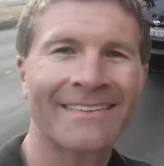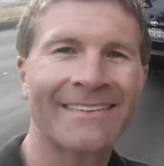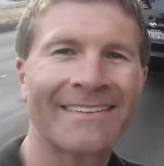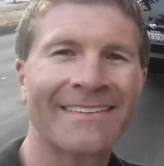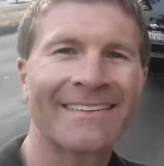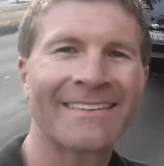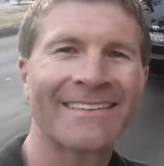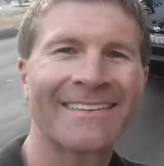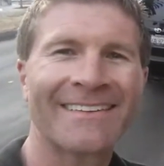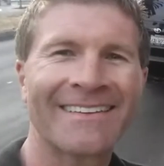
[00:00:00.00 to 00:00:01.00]

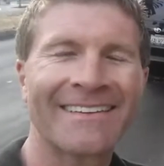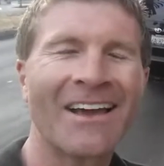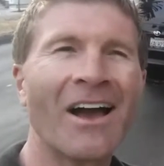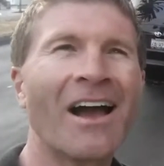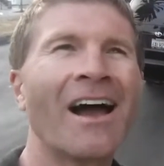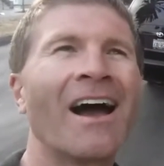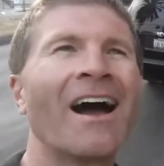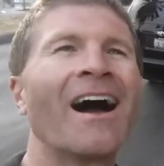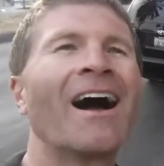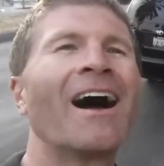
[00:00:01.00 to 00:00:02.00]

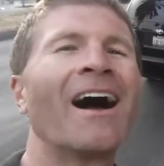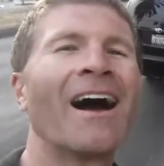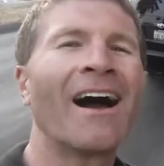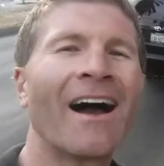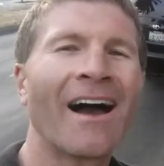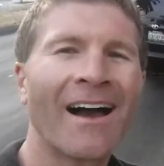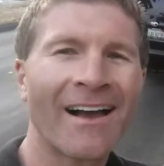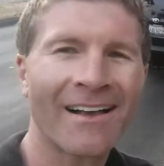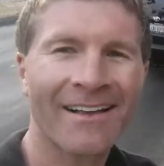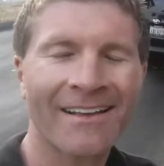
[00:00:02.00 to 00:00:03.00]

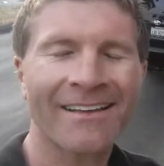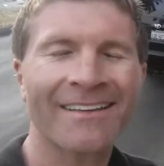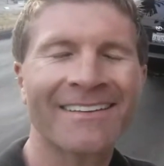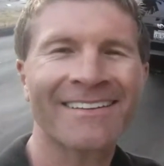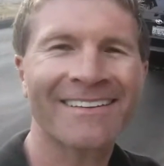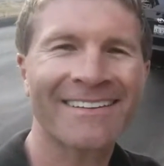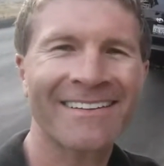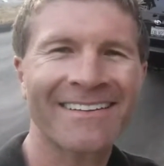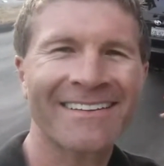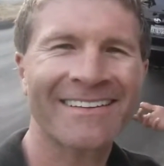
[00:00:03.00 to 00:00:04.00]

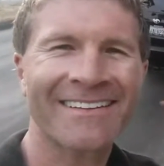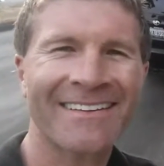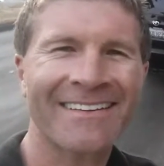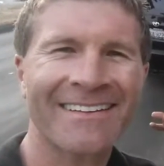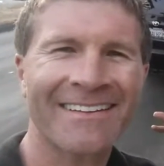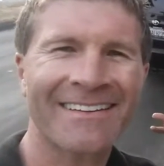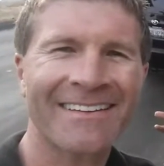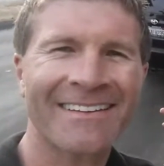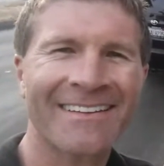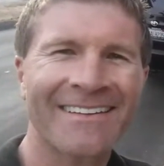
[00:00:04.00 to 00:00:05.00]

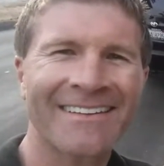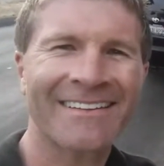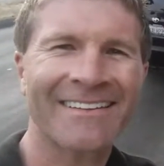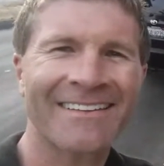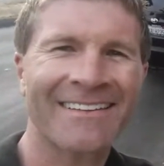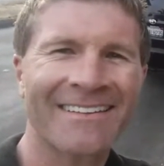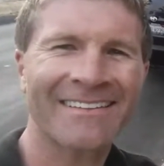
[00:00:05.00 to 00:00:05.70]
The person shown says nothing.